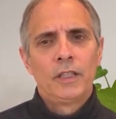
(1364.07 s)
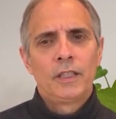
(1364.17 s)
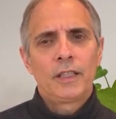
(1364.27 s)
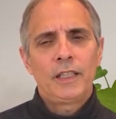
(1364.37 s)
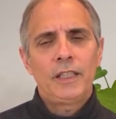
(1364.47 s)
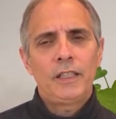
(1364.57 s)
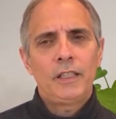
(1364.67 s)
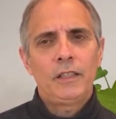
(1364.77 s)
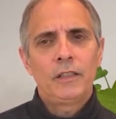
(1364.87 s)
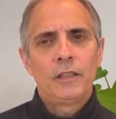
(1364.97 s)

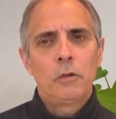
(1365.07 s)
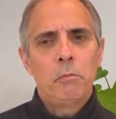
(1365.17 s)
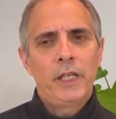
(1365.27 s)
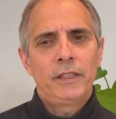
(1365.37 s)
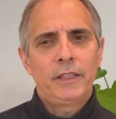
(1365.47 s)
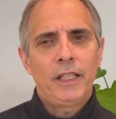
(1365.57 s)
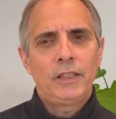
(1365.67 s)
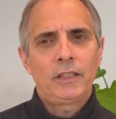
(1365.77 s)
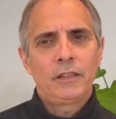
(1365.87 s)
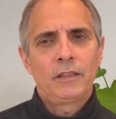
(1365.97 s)
key
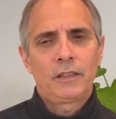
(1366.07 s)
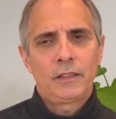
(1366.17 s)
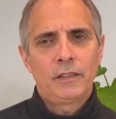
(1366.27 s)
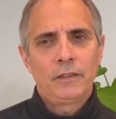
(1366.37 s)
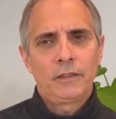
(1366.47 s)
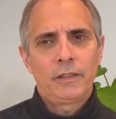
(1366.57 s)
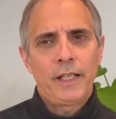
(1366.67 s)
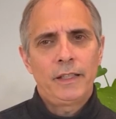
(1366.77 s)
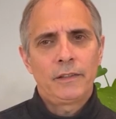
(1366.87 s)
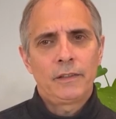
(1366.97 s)
meditation skills
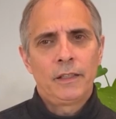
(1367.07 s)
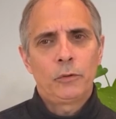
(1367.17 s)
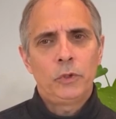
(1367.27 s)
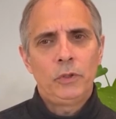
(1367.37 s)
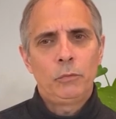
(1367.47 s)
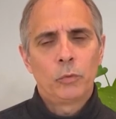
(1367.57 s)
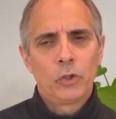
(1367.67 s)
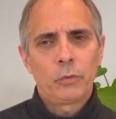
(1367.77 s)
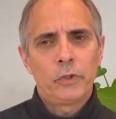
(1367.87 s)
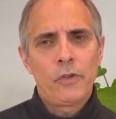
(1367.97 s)
that we
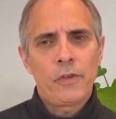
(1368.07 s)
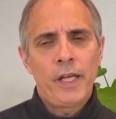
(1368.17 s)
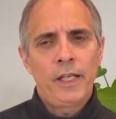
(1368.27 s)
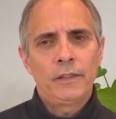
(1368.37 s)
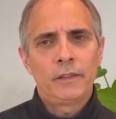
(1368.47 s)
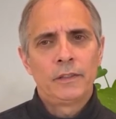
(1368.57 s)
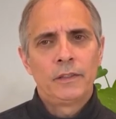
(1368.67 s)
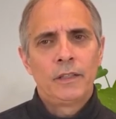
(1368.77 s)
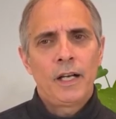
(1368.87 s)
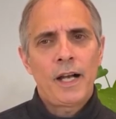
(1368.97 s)
work with and
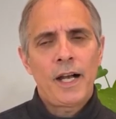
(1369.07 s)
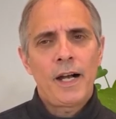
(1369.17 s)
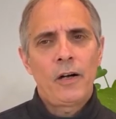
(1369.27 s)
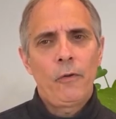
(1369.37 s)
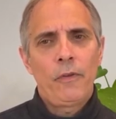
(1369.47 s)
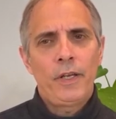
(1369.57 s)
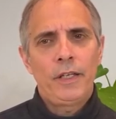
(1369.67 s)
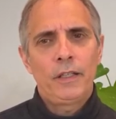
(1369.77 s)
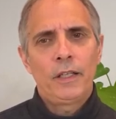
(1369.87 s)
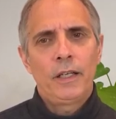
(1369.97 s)
how
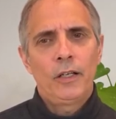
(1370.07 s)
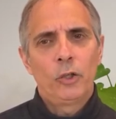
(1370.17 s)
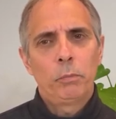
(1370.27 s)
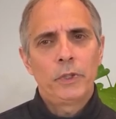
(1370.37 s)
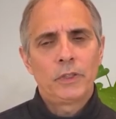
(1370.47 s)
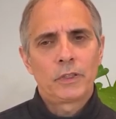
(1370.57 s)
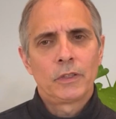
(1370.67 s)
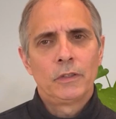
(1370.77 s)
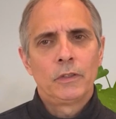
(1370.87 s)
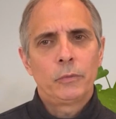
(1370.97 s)
they help us
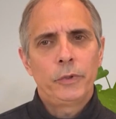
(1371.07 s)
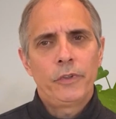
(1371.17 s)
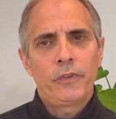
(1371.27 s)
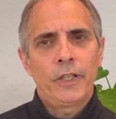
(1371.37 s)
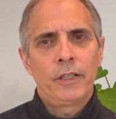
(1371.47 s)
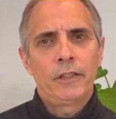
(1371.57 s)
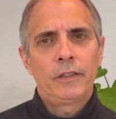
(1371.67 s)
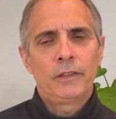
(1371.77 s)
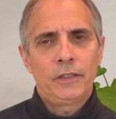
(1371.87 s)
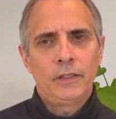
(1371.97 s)
with our
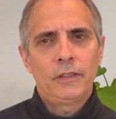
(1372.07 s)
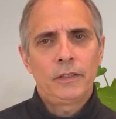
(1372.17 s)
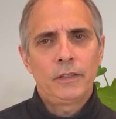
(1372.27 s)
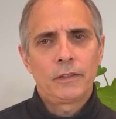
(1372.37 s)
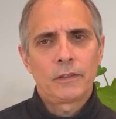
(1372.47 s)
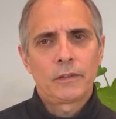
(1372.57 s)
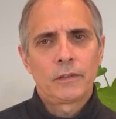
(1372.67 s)
tinnitus.